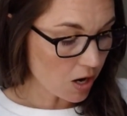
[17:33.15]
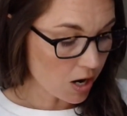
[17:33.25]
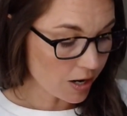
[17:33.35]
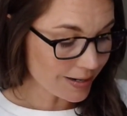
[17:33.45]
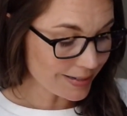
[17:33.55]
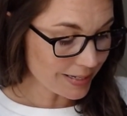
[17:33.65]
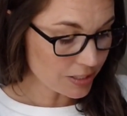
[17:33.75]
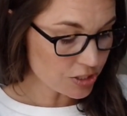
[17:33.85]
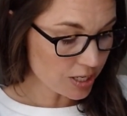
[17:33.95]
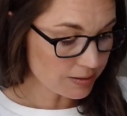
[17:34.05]
Our
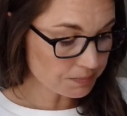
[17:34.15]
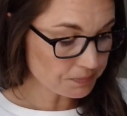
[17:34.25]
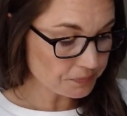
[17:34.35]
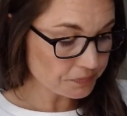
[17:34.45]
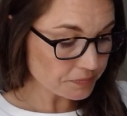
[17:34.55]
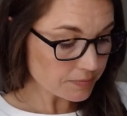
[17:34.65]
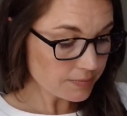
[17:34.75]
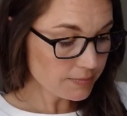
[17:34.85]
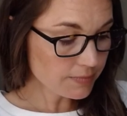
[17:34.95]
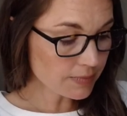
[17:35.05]
Ninkja
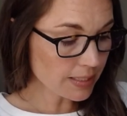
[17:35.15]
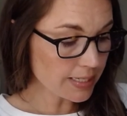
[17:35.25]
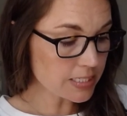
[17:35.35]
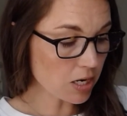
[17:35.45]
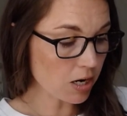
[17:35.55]
is